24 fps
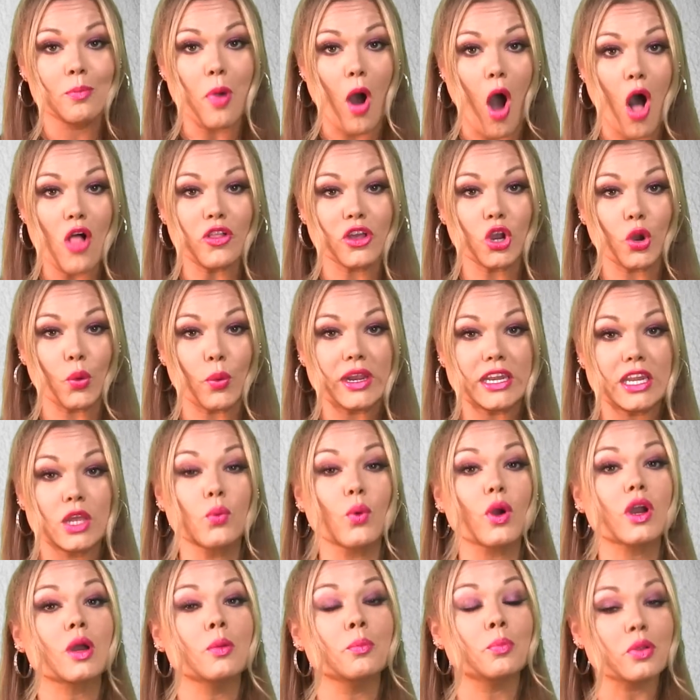Paul and
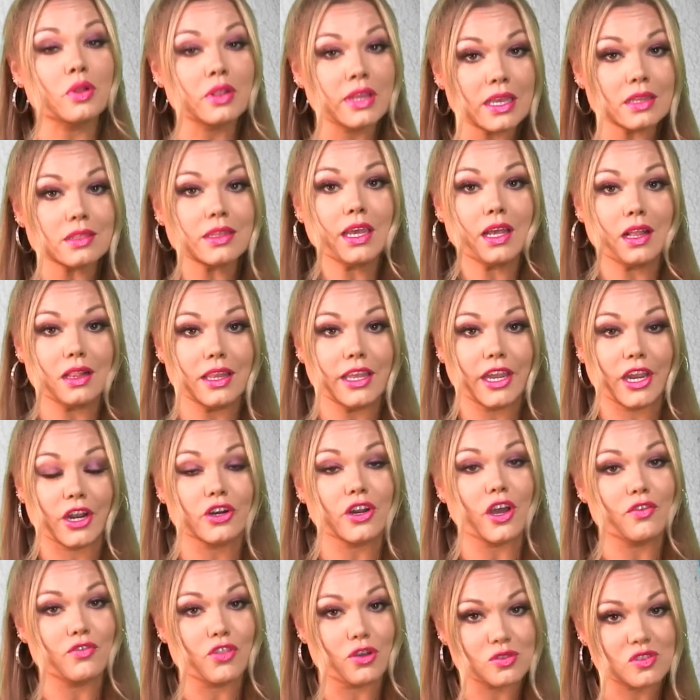Karine were completely
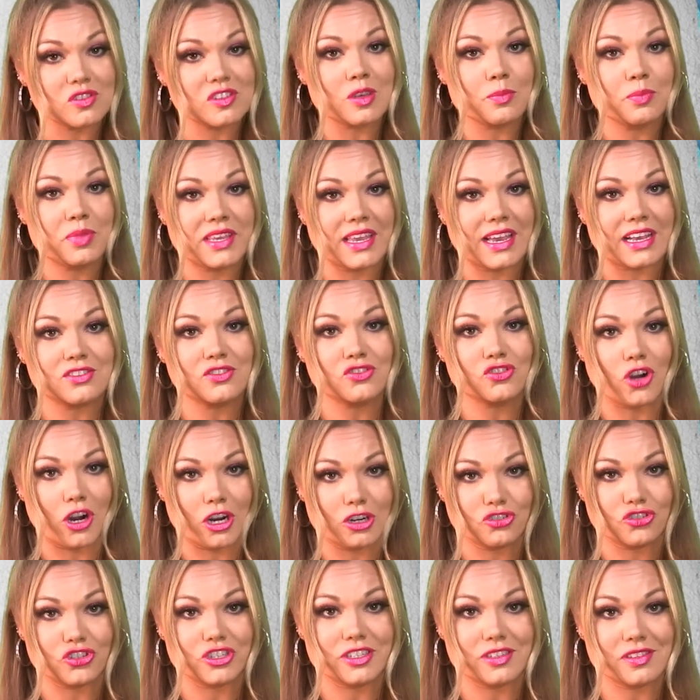cleared of those CPS
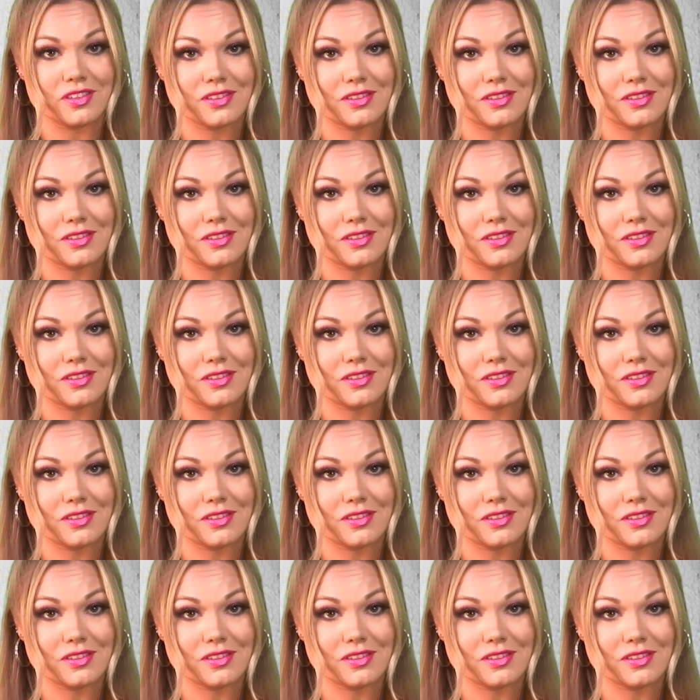charges.